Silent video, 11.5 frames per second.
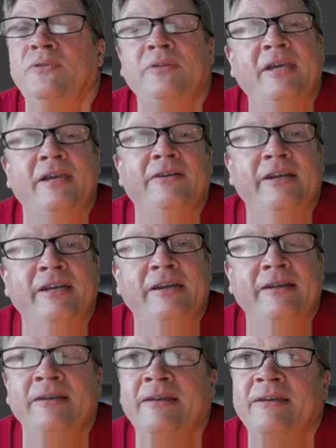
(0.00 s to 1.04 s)

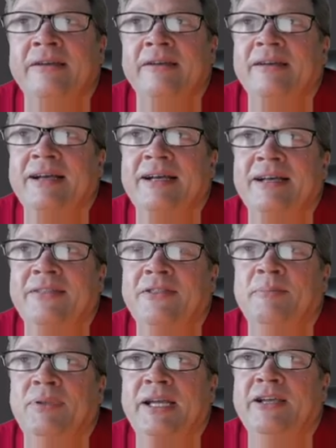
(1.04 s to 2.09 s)
carrying Uh, the
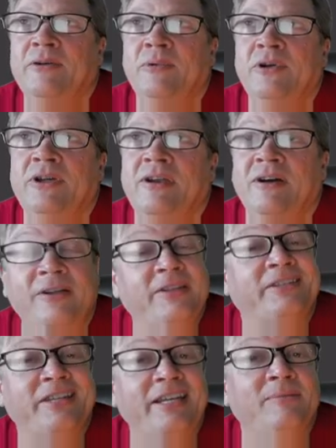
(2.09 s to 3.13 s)
plank of wood on the
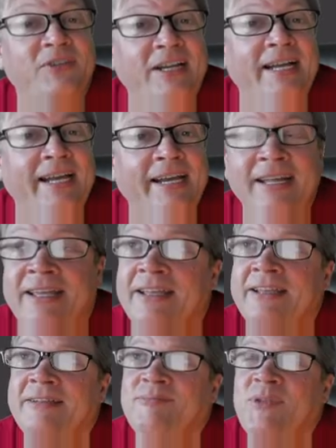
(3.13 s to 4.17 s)
same side,
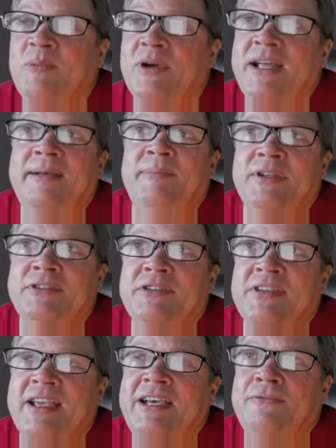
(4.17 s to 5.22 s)
then what happens is
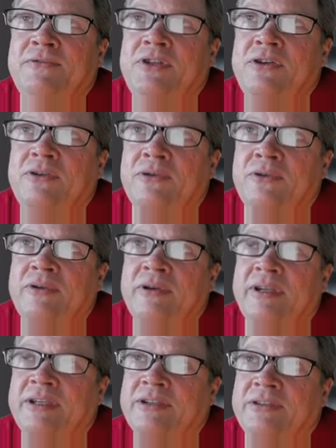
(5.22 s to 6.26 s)
F two
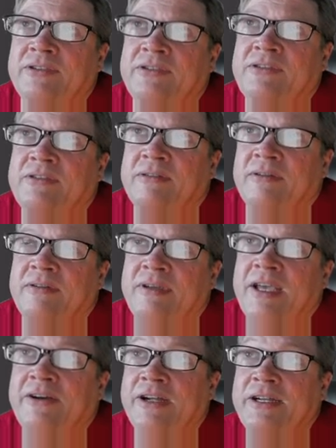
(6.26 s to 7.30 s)
is
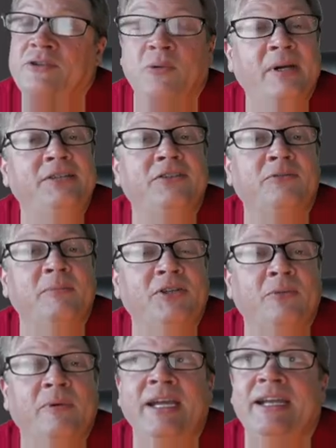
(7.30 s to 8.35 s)
carrying twice as much
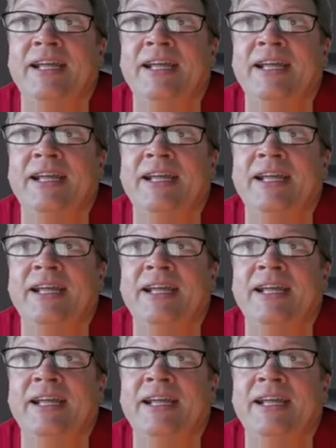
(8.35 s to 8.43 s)
weight, and